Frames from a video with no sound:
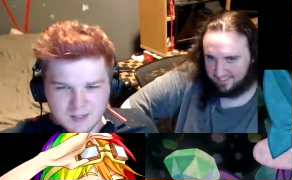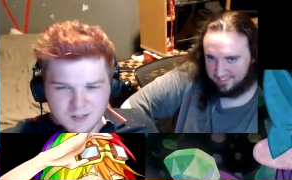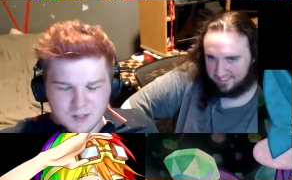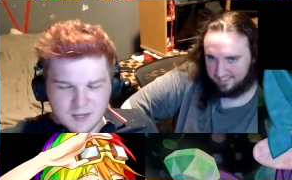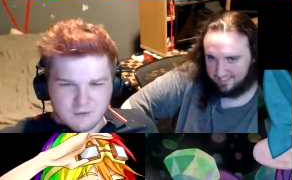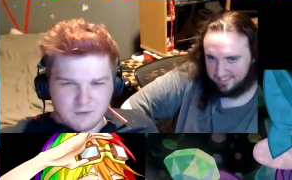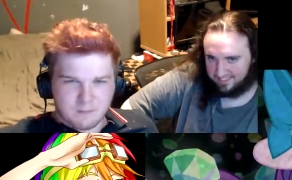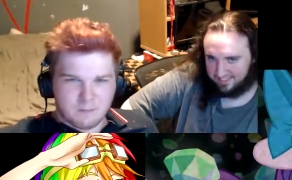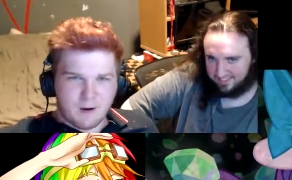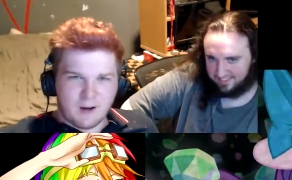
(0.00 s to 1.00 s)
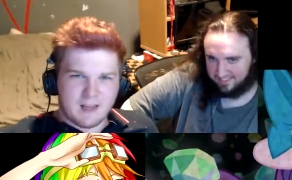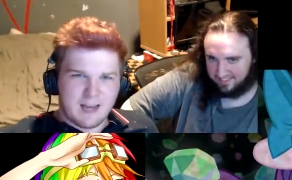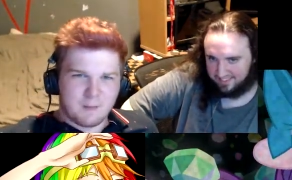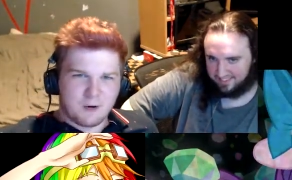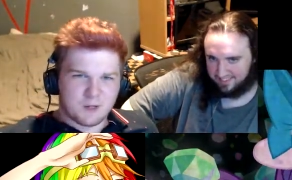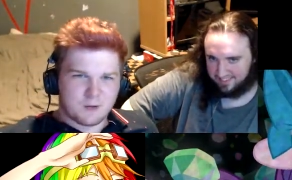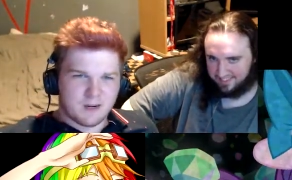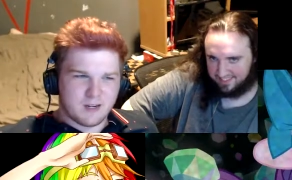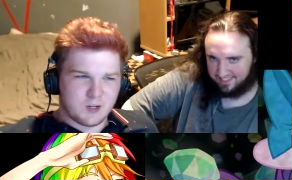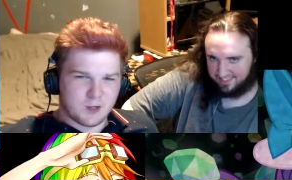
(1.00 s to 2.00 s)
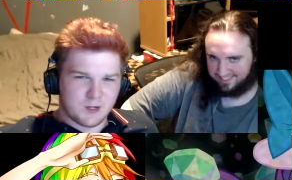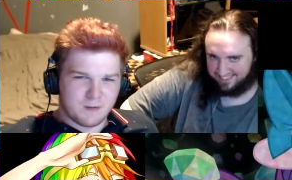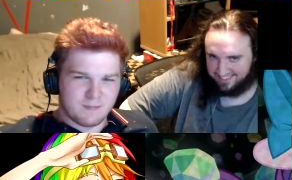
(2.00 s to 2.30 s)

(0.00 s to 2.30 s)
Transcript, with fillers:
Speaker 1: and safe polyamorous relationship.